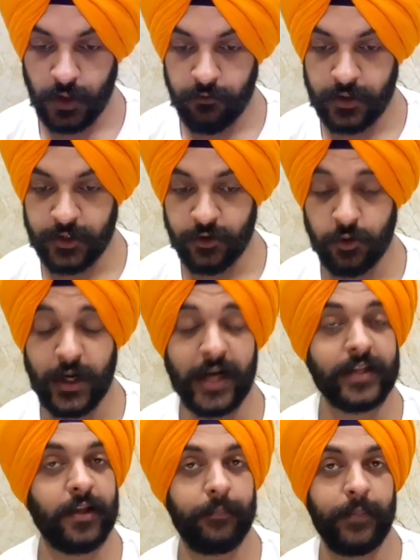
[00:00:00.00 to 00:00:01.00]
whether you
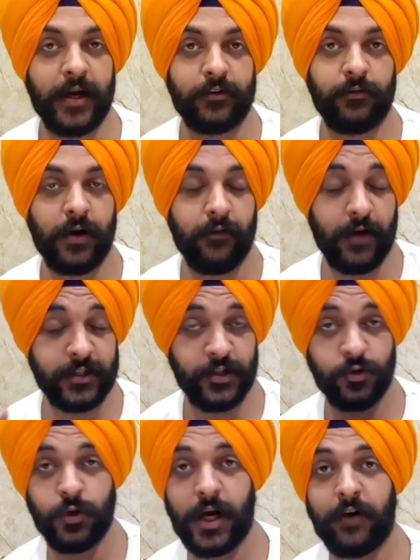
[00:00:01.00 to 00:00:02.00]
get the bands, whether
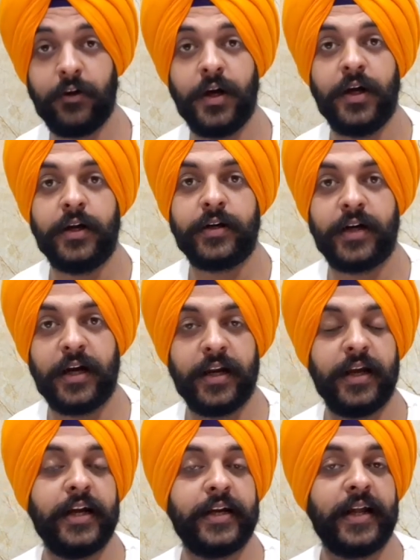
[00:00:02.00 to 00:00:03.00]
you have
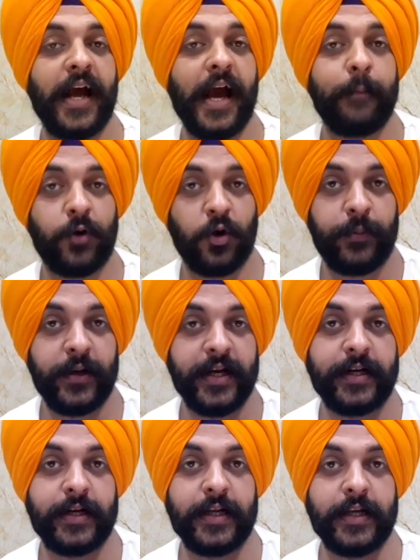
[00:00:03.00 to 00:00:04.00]
done it
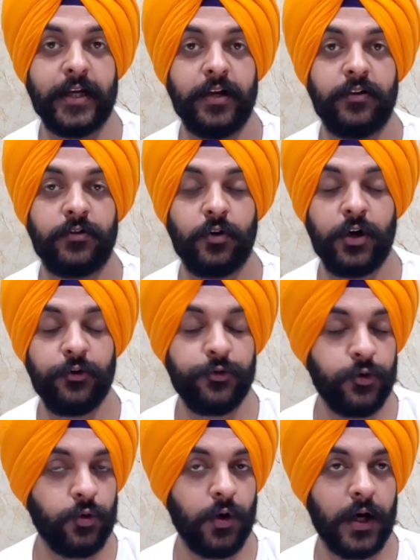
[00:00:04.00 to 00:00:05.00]
appropriately. So if
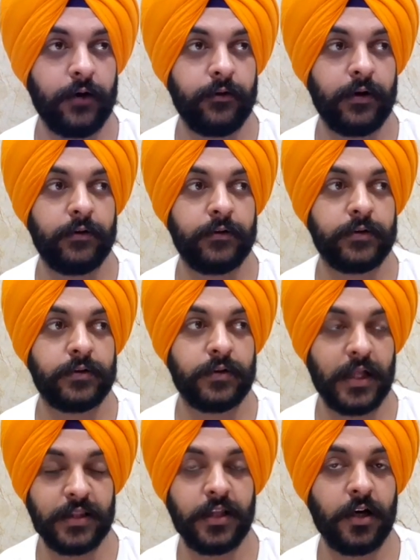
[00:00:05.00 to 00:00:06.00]
you have
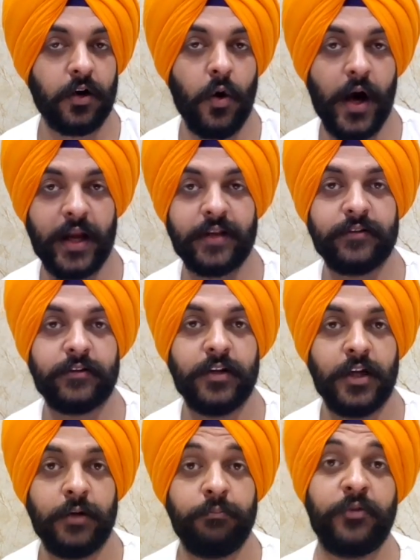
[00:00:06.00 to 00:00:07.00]
done the coherence
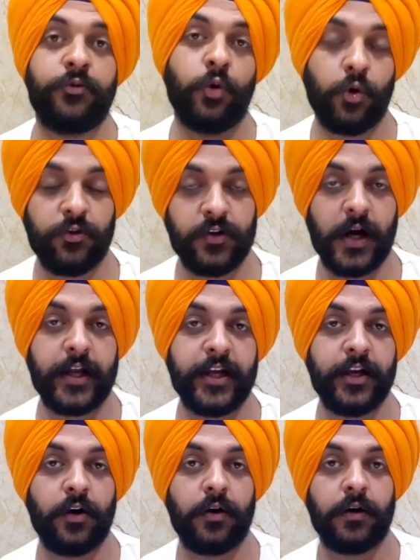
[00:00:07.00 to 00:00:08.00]
before starting
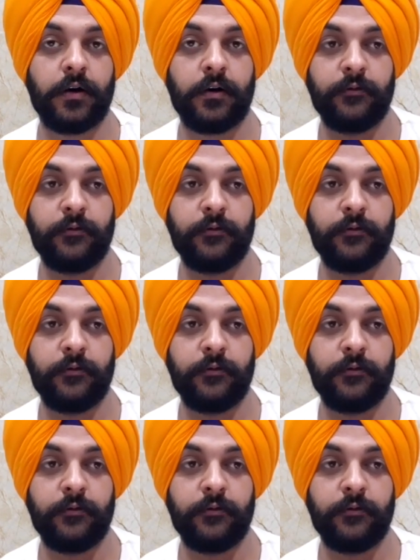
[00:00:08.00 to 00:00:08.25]
your